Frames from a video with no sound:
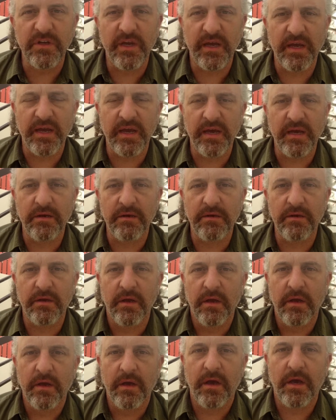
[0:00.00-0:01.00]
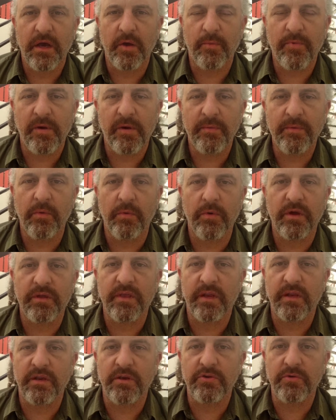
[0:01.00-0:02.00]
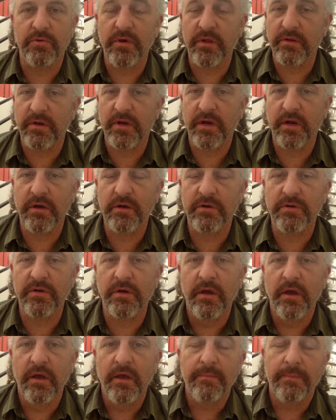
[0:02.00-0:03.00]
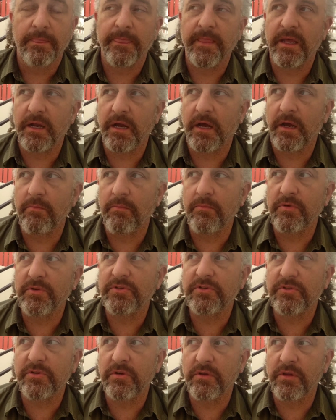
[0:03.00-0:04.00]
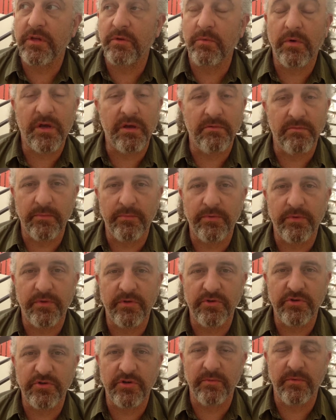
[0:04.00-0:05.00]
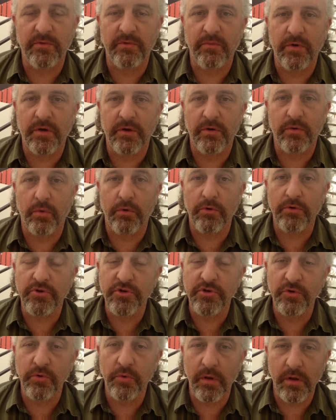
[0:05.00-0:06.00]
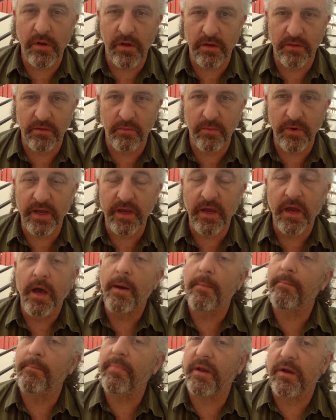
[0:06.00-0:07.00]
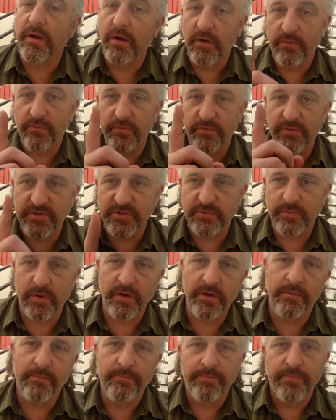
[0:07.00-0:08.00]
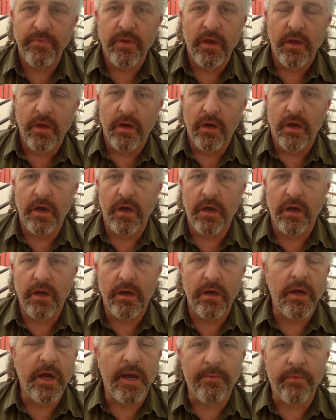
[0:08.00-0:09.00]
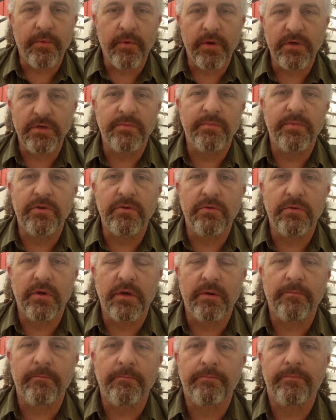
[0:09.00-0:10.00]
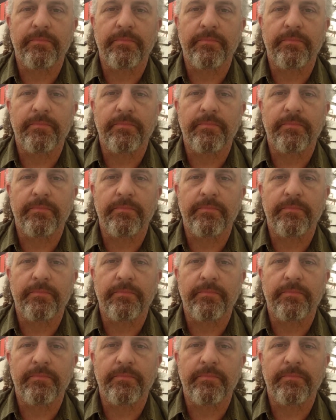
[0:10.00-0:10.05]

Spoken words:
and I'll probably work that into another character, and I almost certainly will come up with a German one or 2 along the way. But for this one, I'm going to be doing